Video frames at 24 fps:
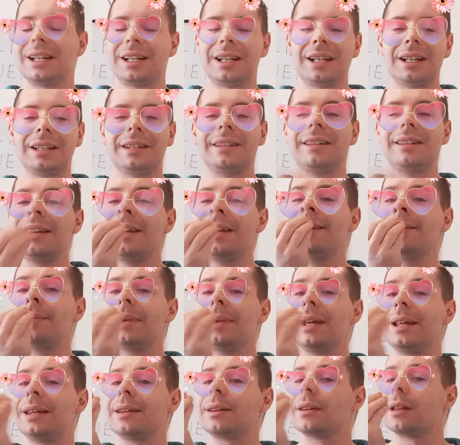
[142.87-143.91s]
This
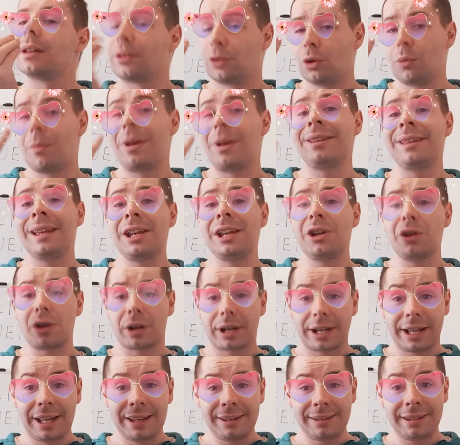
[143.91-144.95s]
means, so basically you're
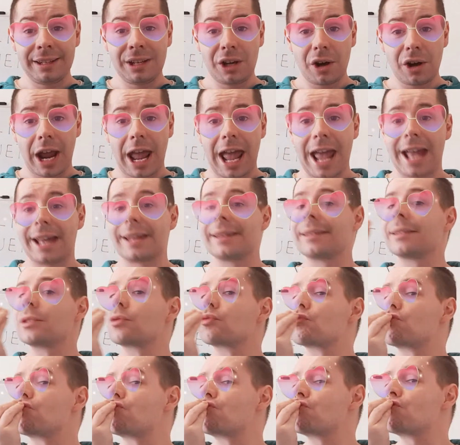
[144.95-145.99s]
kissing your hands.
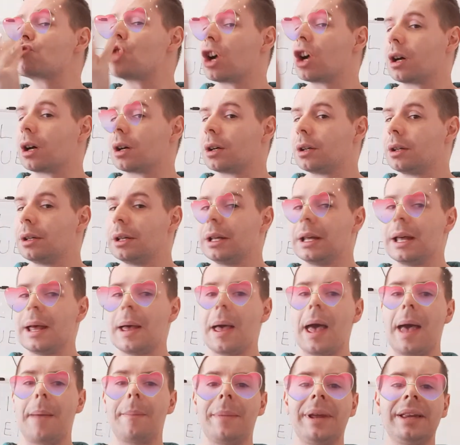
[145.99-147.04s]
Mwah.
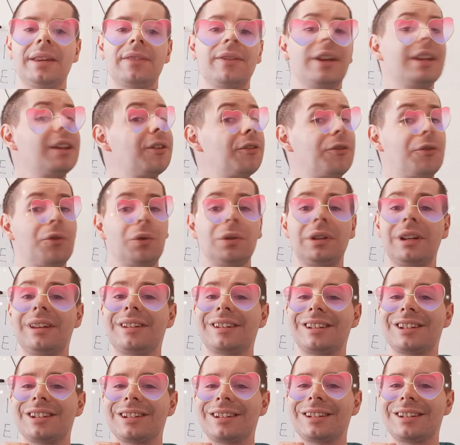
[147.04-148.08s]
It means that the food is
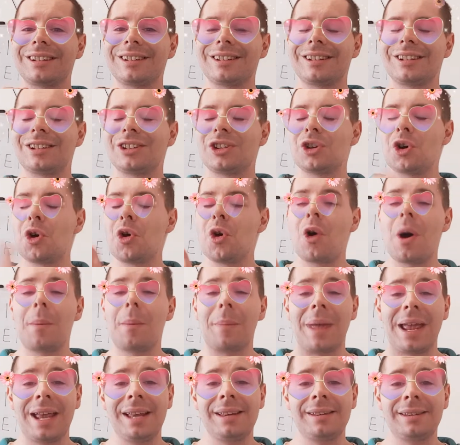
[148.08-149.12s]
so
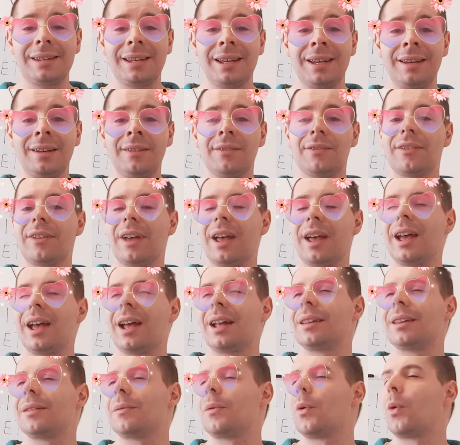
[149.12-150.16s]
amazing
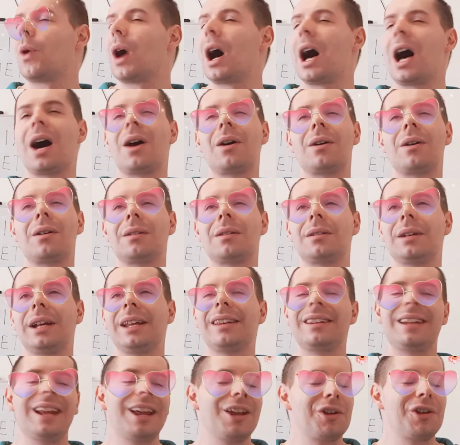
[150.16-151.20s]
that, wow, it's
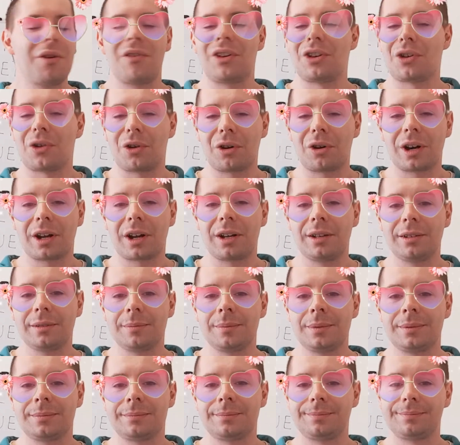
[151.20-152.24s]
like you have an orgasm.
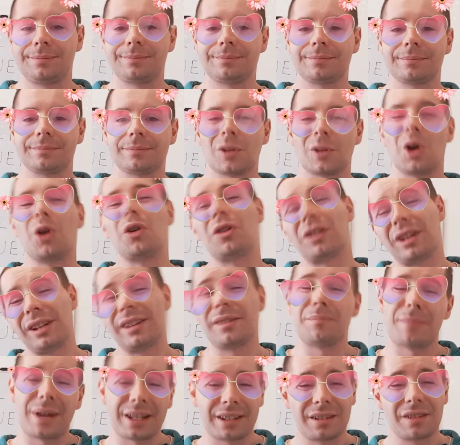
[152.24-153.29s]
Or it's
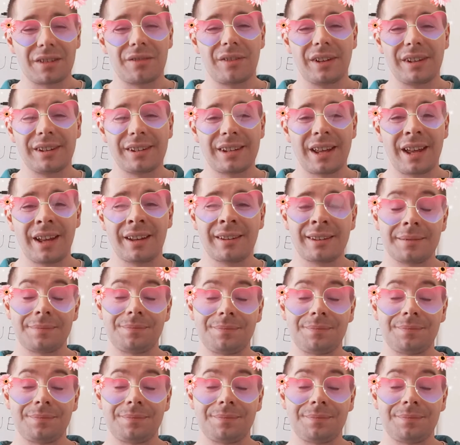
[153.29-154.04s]
better than sex.